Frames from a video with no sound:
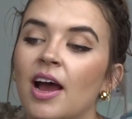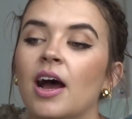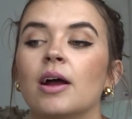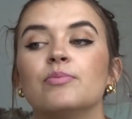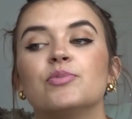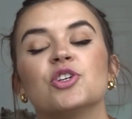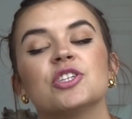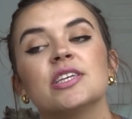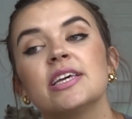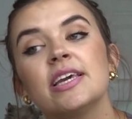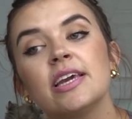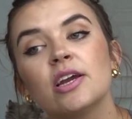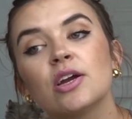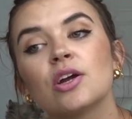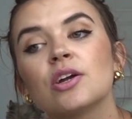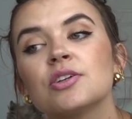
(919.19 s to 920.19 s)
I'm just
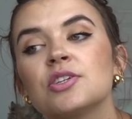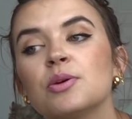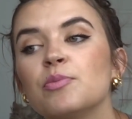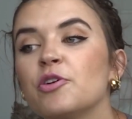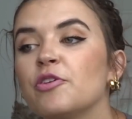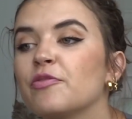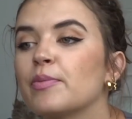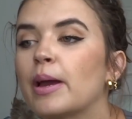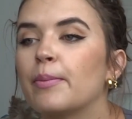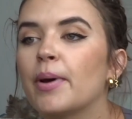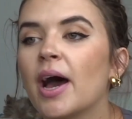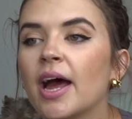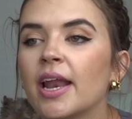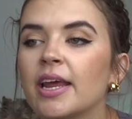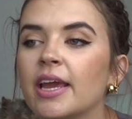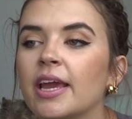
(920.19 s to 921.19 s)
here to move my
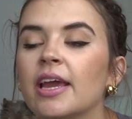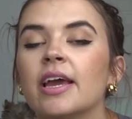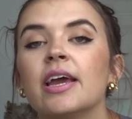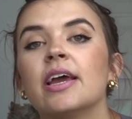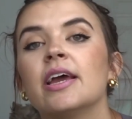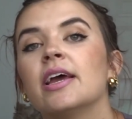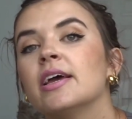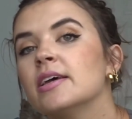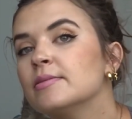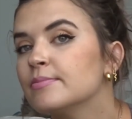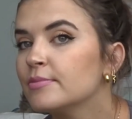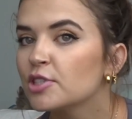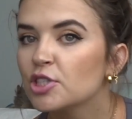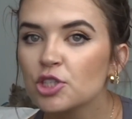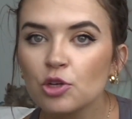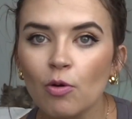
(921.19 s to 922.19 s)
body,
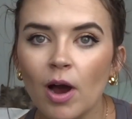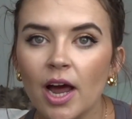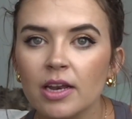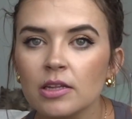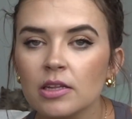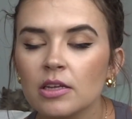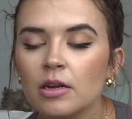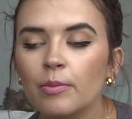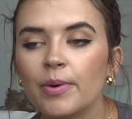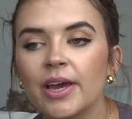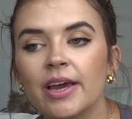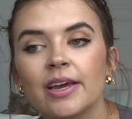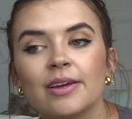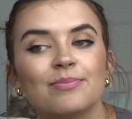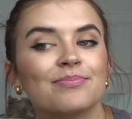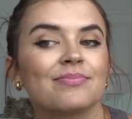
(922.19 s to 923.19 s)
squat a little
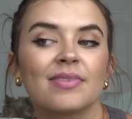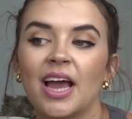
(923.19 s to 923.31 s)
bit.